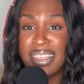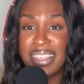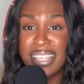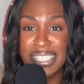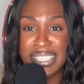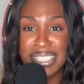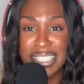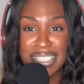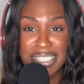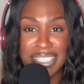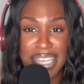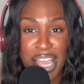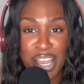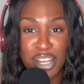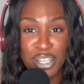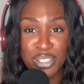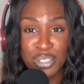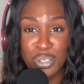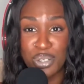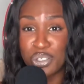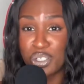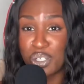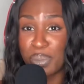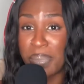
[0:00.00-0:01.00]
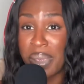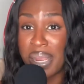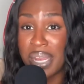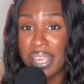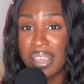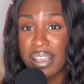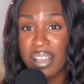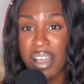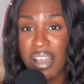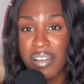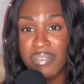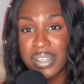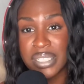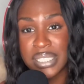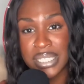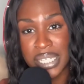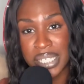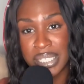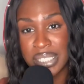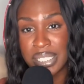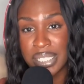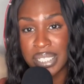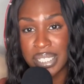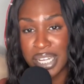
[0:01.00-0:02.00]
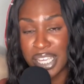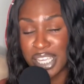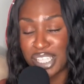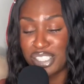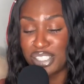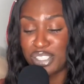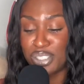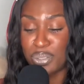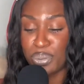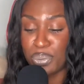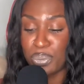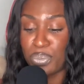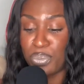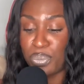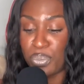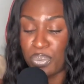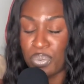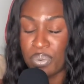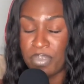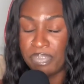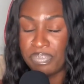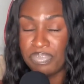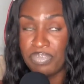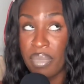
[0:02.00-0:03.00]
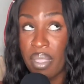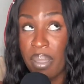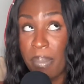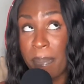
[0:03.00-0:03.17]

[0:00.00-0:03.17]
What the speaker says: this entire social media conversation into